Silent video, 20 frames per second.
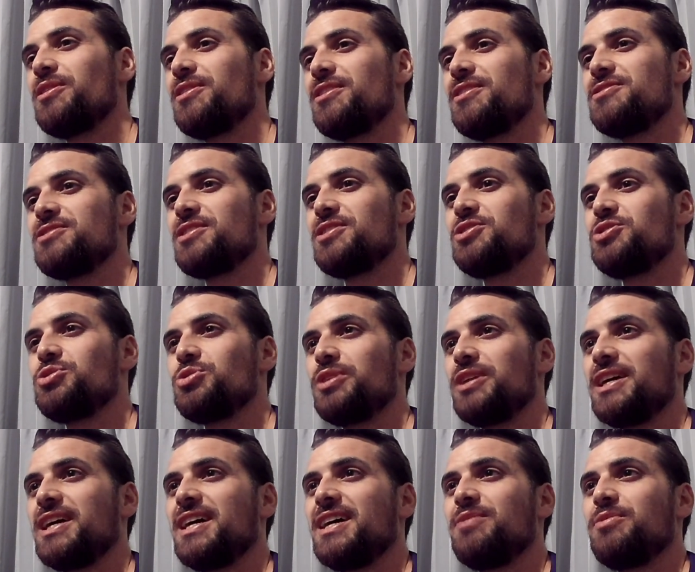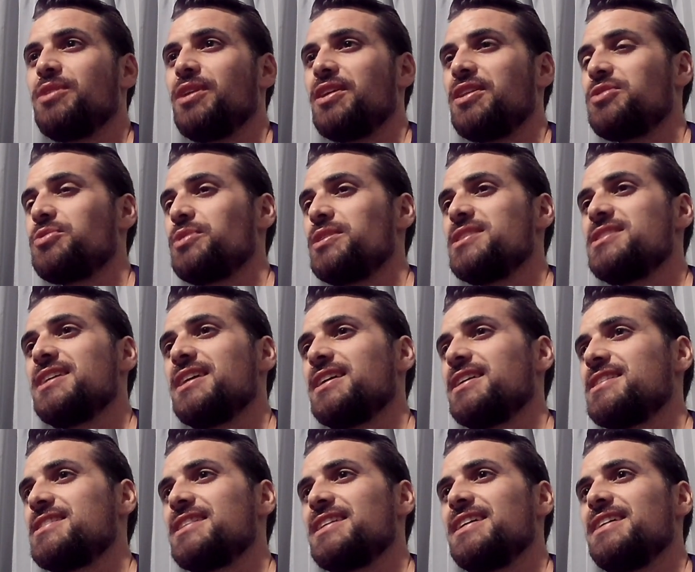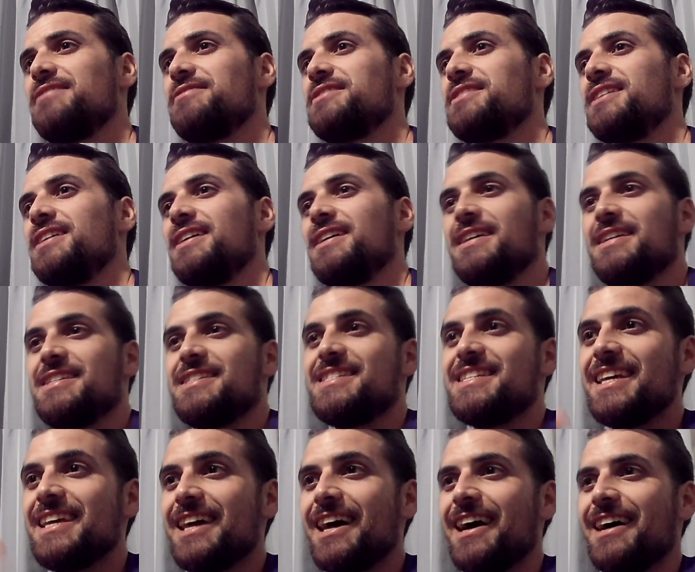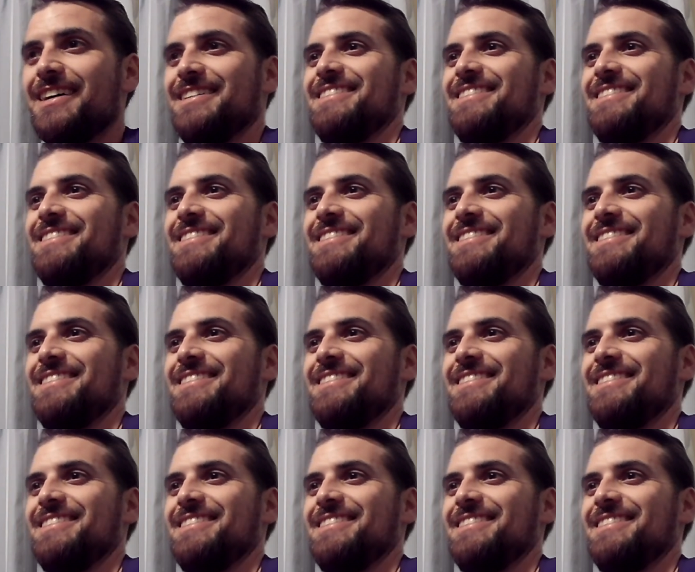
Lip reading: those that are joining in, we've got 3 seconds left. See ya.